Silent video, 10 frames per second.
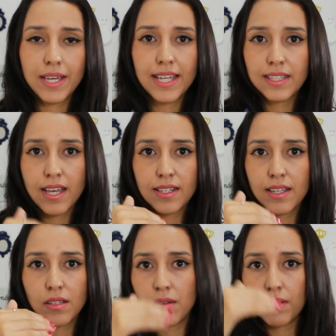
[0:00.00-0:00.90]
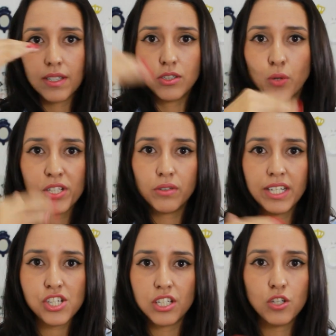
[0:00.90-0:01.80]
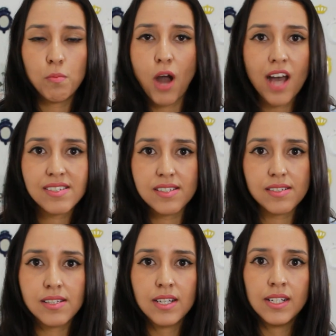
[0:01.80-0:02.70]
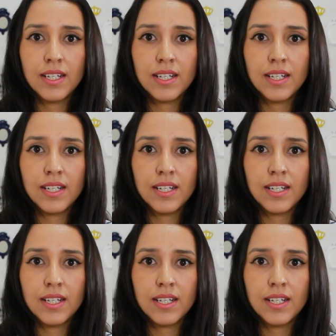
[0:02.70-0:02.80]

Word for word: and no intonation, no pauses,